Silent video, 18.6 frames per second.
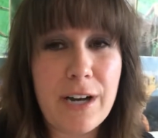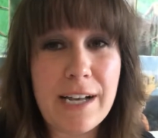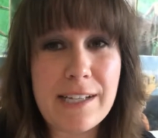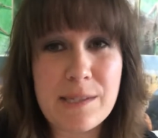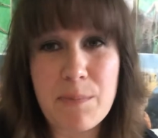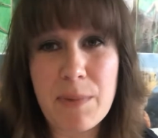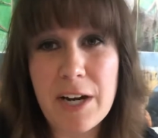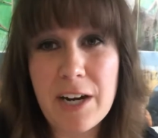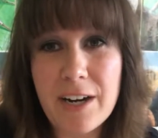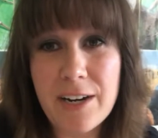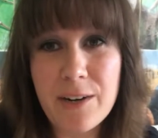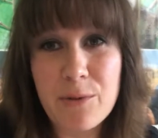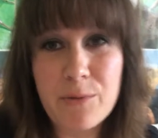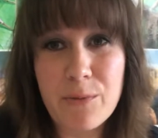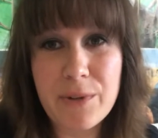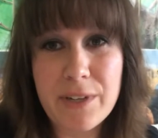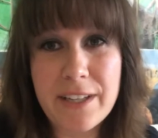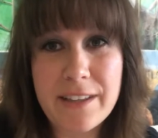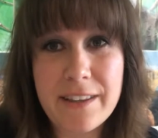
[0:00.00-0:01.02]
As a parent
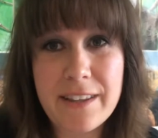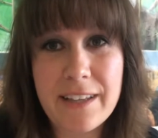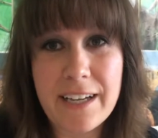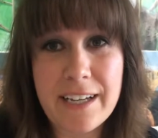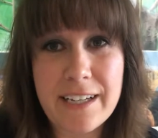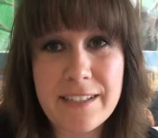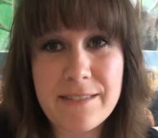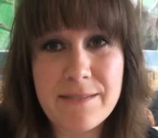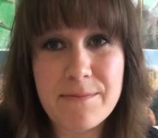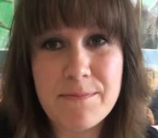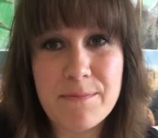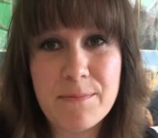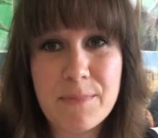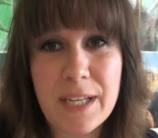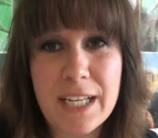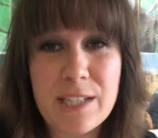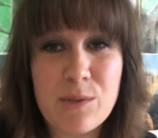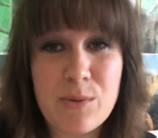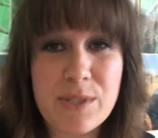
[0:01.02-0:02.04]
with
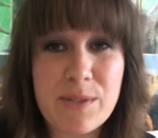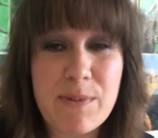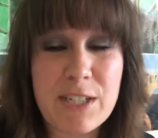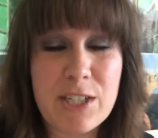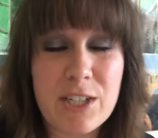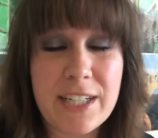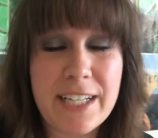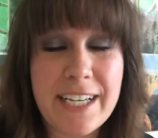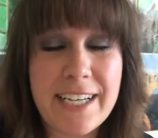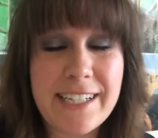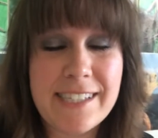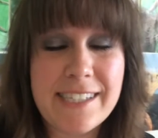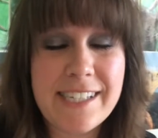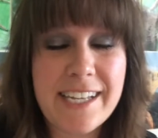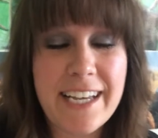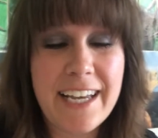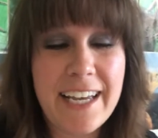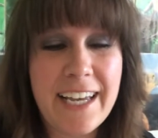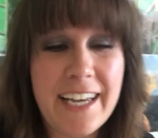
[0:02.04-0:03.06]
kids with special needs,